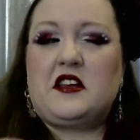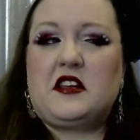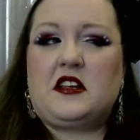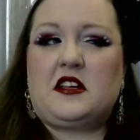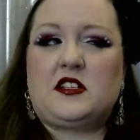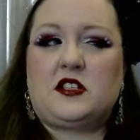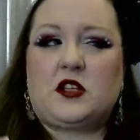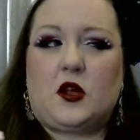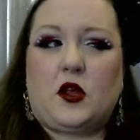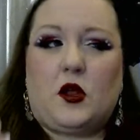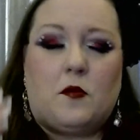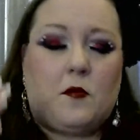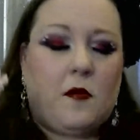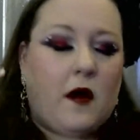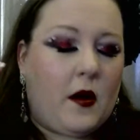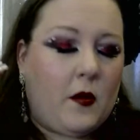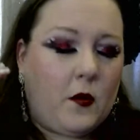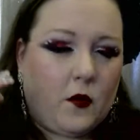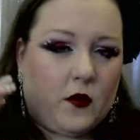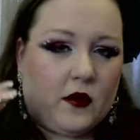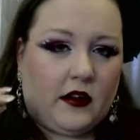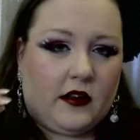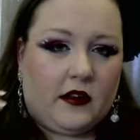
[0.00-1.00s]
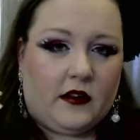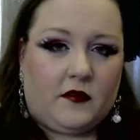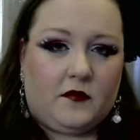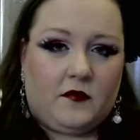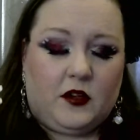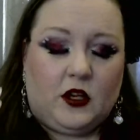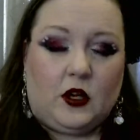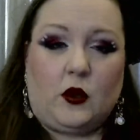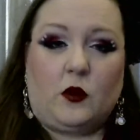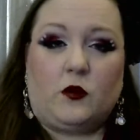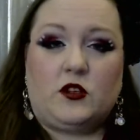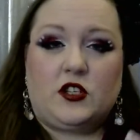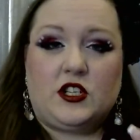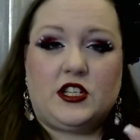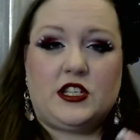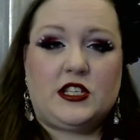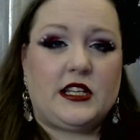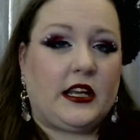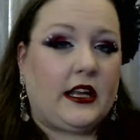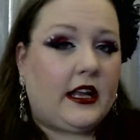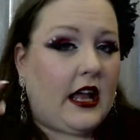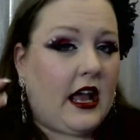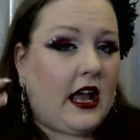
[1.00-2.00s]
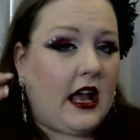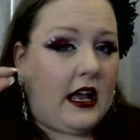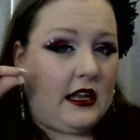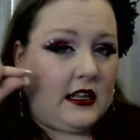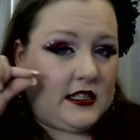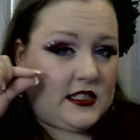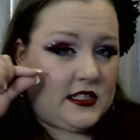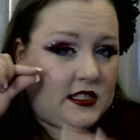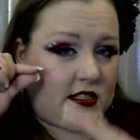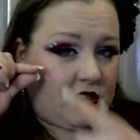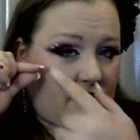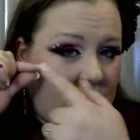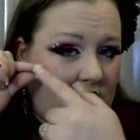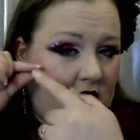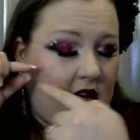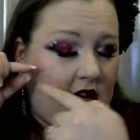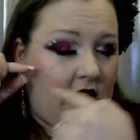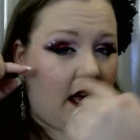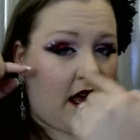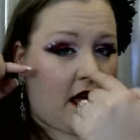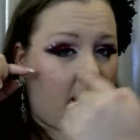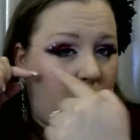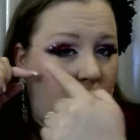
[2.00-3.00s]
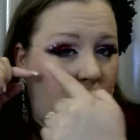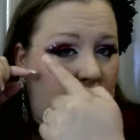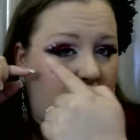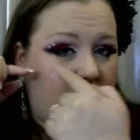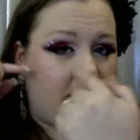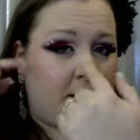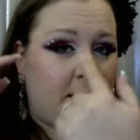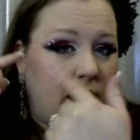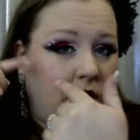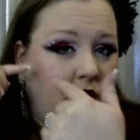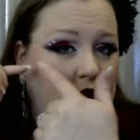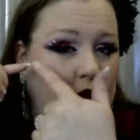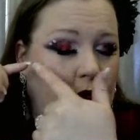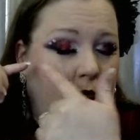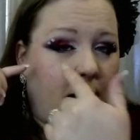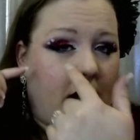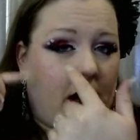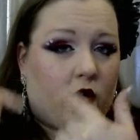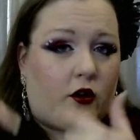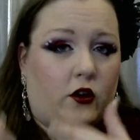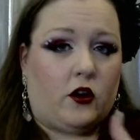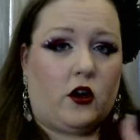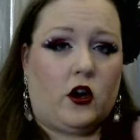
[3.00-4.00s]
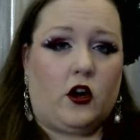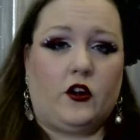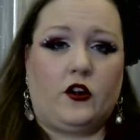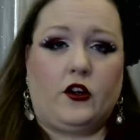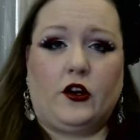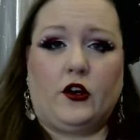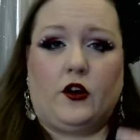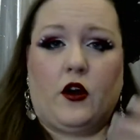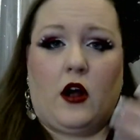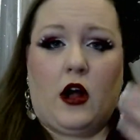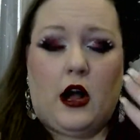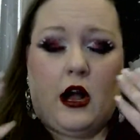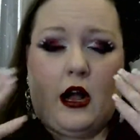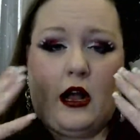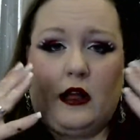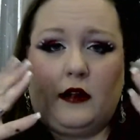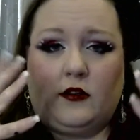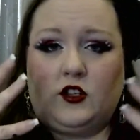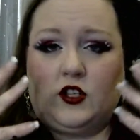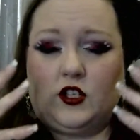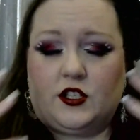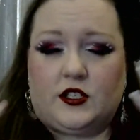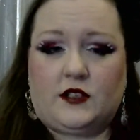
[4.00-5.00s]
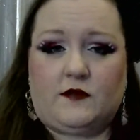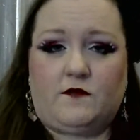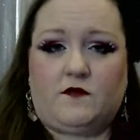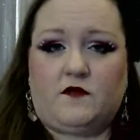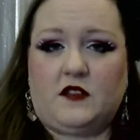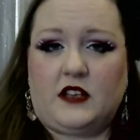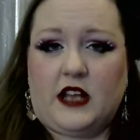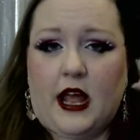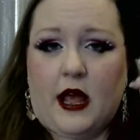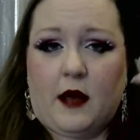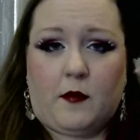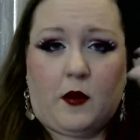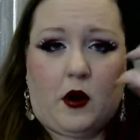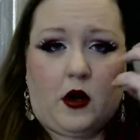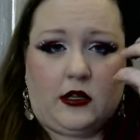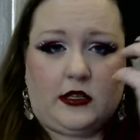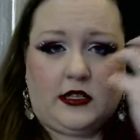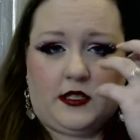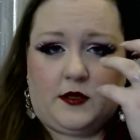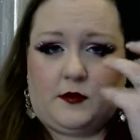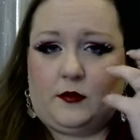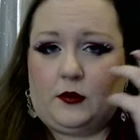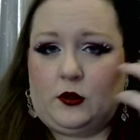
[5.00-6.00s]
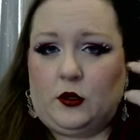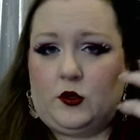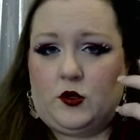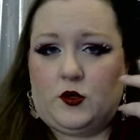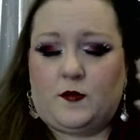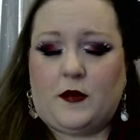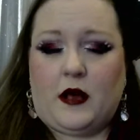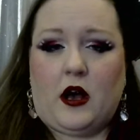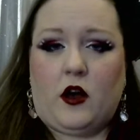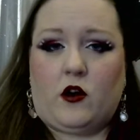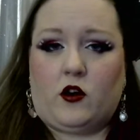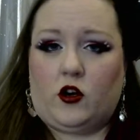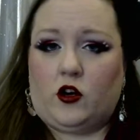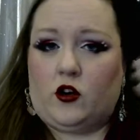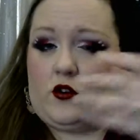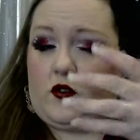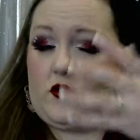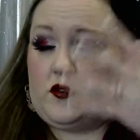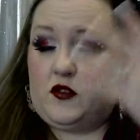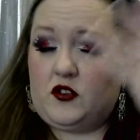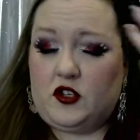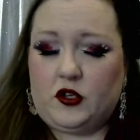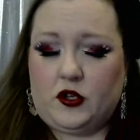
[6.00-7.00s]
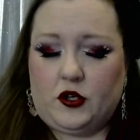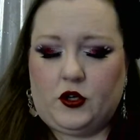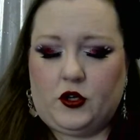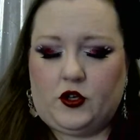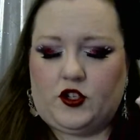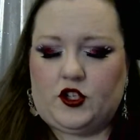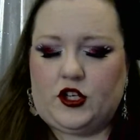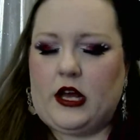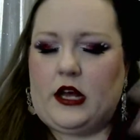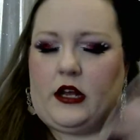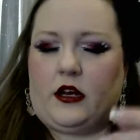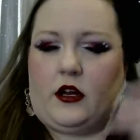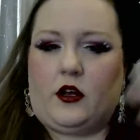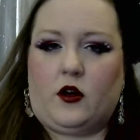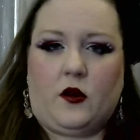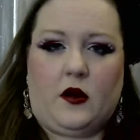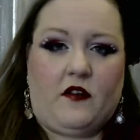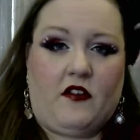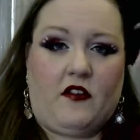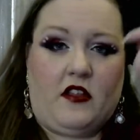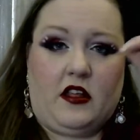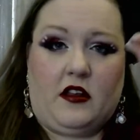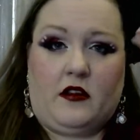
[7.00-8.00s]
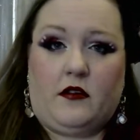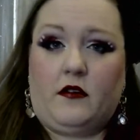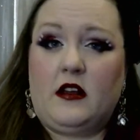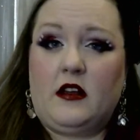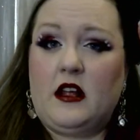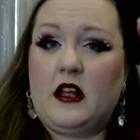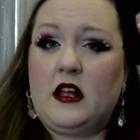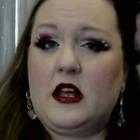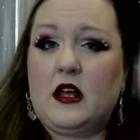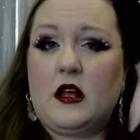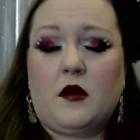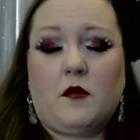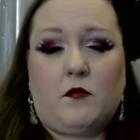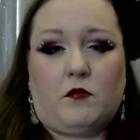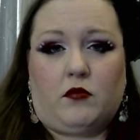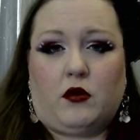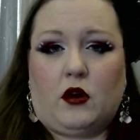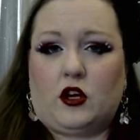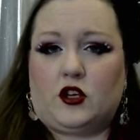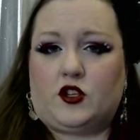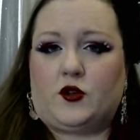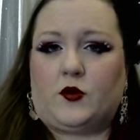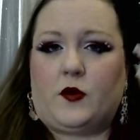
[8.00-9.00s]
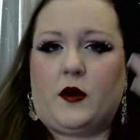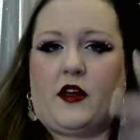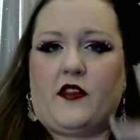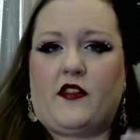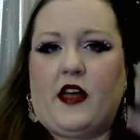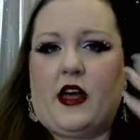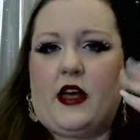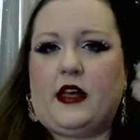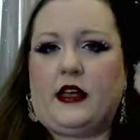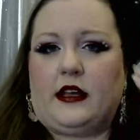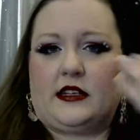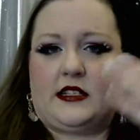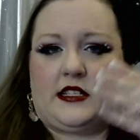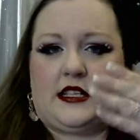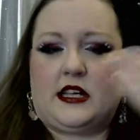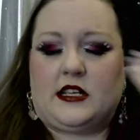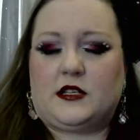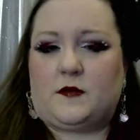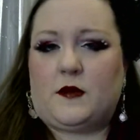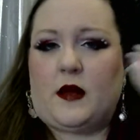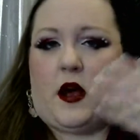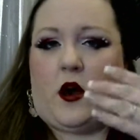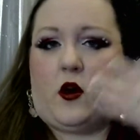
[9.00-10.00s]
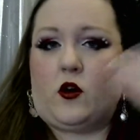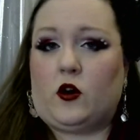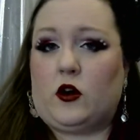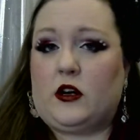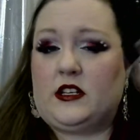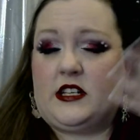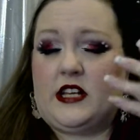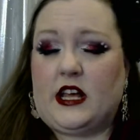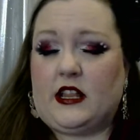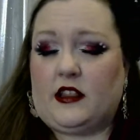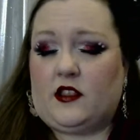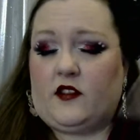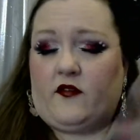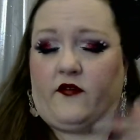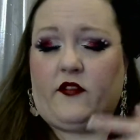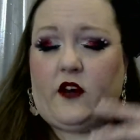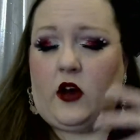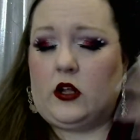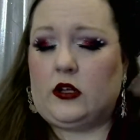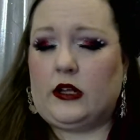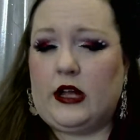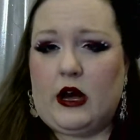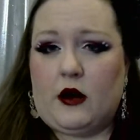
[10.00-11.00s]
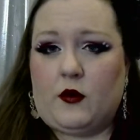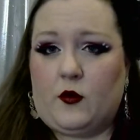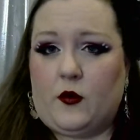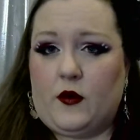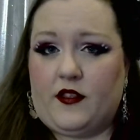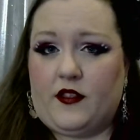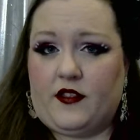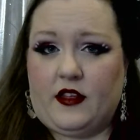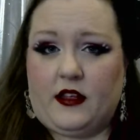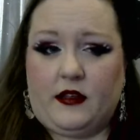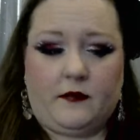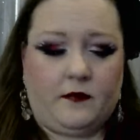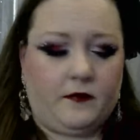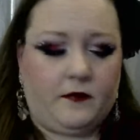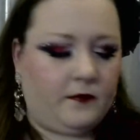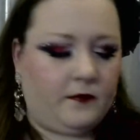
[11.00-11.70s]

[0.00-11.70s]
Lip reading: So you might want to, you know, just in case, put some extra powder under your eye. Just dab on some loose powder, do your shadow, and then brush away that excess powder and take the fallout with it.